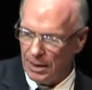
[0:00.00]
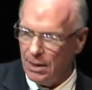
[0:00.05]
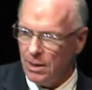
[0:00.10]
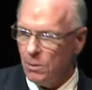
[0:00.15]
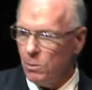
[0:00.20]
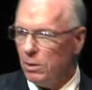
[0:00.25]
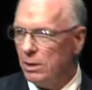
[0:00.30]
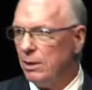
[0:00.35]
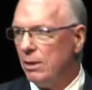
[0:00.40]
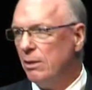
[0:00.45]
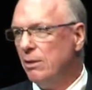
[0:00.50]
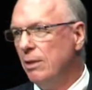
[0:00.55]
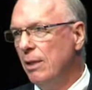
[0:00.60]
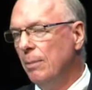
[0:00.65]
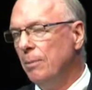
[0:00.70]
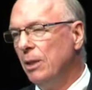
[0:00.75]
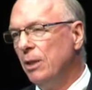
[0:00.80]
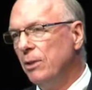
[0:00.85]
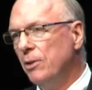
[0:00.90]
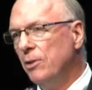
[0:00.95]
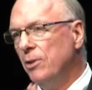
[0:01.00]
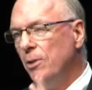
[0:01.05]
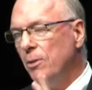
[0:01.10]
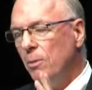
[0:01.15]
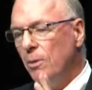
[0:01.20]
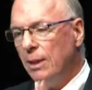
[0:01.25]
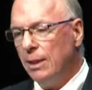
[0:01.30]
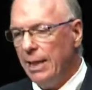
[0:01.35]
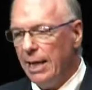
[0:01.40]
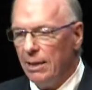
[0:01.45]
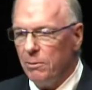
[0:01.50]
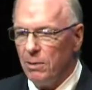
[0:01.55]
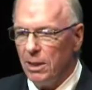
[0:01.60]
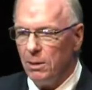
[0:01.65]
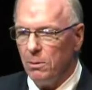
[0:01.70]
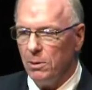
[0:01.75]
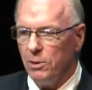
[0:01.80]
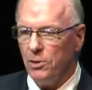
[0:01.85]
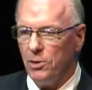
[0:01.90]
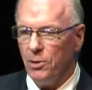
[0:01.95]
which is similar to what NREL
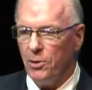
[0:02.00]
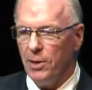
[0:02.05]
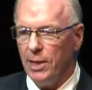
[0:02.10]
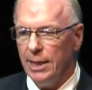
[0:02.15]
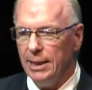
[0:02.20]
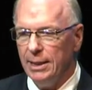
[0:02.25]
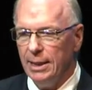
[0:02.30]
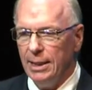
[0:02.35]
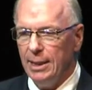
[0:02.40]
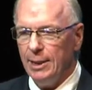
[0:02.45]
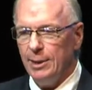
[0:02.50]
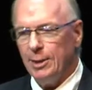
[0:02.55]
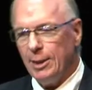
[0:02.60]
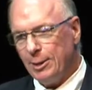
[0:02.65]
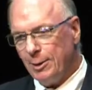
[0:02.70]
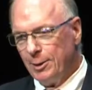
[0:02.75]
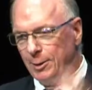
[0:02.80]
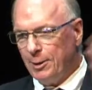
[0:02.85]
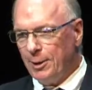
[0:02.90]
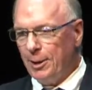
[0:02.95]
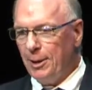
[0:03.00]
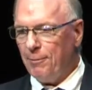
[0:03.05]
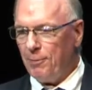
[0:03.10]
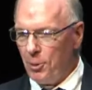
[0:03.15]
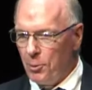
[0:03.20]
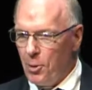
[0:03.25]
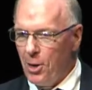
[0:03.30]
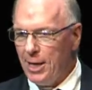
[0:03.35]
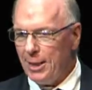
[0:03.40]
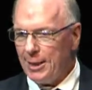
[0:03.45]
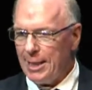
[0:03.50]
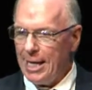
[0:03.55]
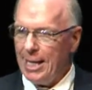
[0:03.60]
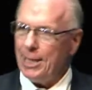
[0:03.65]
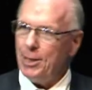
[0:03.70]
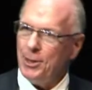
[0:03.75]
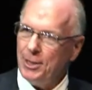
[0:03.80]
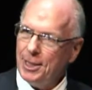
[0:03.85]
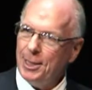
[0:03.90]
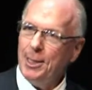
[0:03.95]
was doing. It says, if you want that,
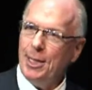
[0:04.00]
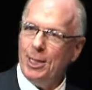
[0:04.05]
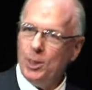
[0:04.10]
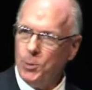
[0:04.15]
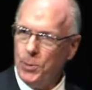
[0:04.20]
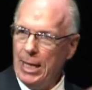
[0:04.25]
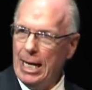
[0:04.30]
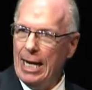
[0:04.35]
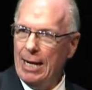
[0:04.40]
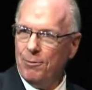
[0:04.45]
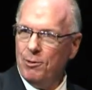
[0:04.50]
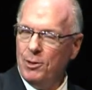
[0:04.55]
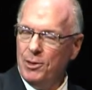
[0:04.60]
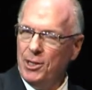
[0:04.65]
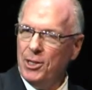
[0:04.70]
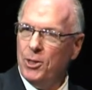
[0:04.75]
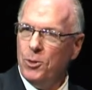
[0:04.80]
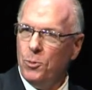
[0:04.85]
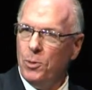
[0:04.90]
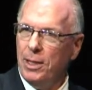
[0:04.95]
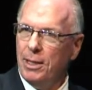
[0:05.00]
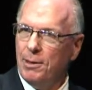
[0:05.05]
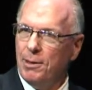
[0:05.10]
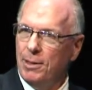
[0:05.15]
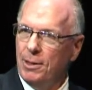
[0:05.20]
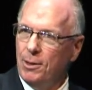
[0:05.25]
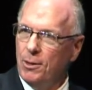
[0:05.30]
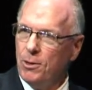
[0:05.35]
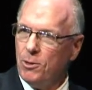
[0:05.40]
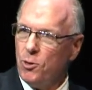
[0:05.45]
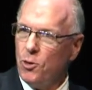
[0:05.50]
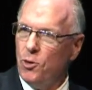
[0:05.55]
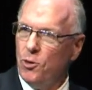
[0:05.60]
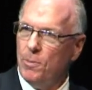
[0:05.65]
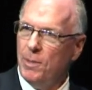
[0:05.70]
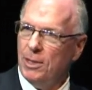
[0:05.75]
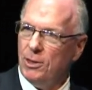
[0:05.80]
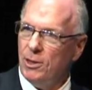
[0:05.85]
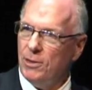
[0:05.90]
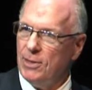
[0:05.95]
here are the things we have to deal with, and there's a whole
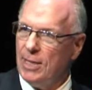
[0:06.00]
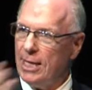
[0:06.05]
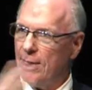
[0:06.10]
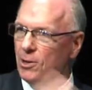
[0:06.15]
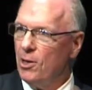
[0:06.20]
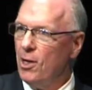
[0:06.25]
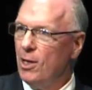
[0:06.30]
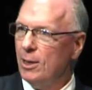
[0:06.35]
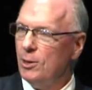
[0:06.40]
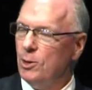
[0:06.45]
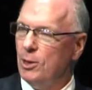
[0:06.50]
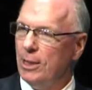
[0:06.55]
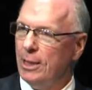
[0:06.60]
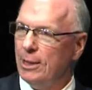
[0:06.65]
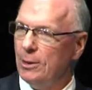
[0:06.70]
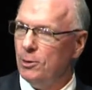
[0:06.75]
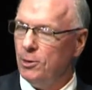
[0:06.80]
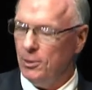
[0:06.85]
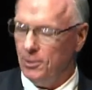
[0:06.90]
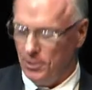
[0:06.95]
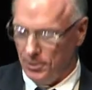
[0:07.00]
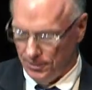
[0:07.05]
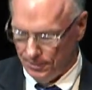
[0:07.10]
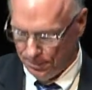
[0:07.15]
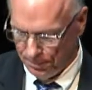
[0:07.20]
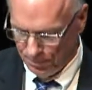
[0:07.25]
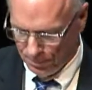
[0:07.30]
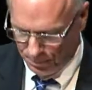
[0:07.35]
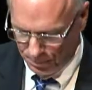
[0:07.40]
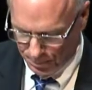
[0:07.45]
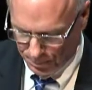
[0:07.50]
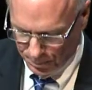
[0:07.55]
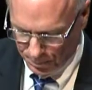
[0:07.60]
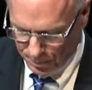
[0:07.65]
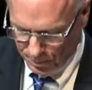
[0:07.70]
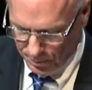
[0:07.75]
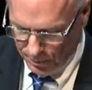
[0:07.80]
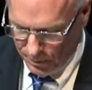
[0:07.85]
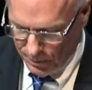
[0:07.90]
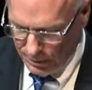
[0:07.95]
bunch of technology issues.
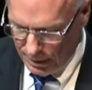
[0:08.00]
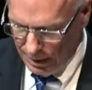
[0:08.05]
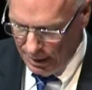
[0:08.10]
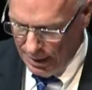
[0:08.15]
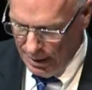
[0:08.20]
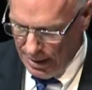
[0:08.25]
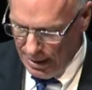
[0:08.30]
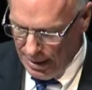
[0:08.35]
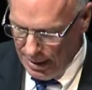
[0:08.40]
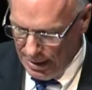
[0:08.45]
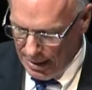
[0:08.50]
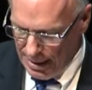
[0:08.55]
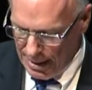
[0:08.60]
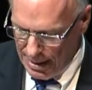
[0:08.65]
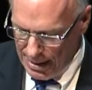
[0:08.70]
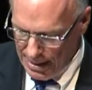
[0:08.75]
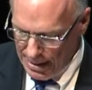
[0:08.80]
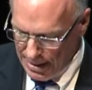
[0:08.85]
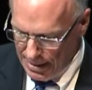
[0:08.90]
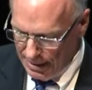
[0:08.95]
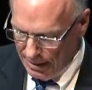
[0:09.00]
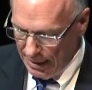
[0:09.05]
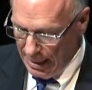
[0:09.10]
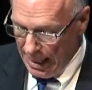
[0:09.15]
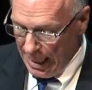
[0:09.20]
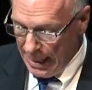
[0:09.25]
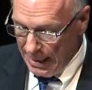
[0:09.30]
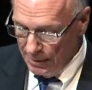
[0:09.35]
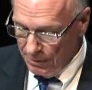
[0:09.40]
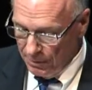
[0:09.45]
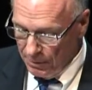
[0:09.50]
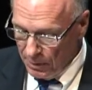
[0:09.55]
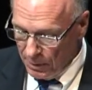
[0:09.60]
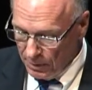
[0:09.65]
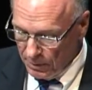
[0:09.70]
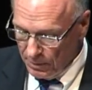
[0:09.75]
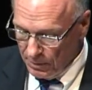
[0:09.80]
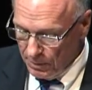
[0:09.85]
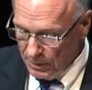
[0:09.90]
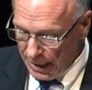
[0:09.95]
And
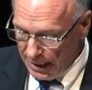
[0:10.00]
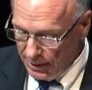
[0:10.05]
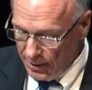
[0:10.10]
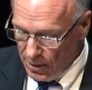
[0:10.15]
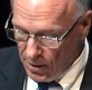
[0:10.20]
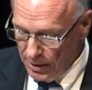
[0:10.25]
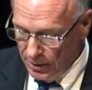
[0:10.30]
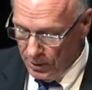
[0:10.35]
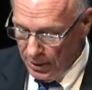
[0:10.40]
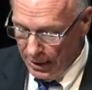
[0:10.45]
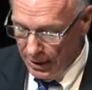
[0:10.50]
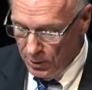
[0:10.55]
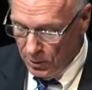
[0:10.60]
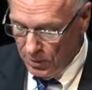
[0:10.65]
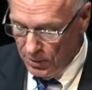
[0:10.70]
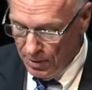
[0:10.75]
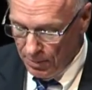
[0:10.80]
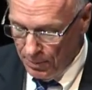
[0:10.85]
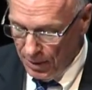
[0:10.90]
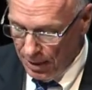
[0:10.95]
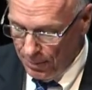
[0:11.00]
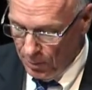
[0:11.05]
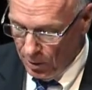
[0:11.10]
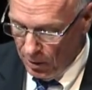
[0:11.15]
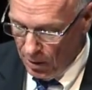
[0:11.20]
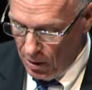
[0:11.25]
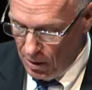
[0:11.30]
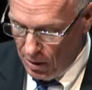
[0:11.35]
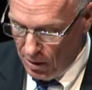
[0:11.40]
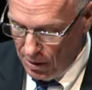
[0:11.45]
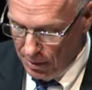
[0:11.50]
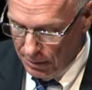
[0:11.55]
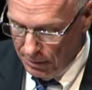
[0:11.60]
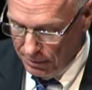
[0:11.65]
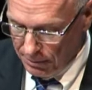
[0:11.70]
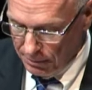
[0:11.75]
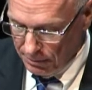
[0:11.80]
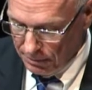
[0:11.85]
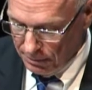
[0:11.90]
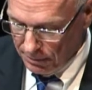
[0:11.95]
technology issues that people are
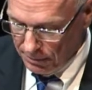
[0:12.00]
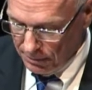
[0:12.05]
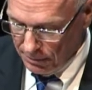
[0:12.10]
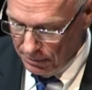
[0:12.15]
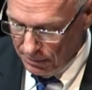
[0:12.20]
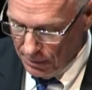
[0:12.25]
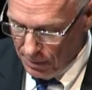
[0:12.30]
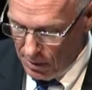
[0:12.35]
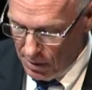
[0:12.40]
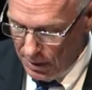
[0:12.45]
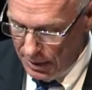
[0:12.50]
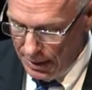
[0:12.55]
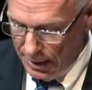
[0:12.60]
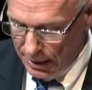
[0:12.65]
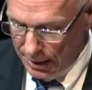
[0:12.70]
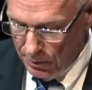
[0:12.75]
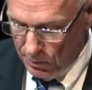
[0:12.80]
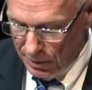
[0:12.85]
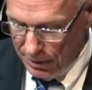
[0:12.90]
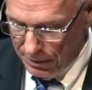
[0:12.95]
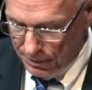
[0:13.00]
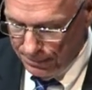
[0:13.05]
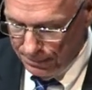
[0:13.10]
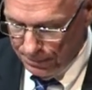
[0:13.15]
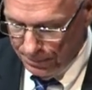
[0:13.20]
dealing with.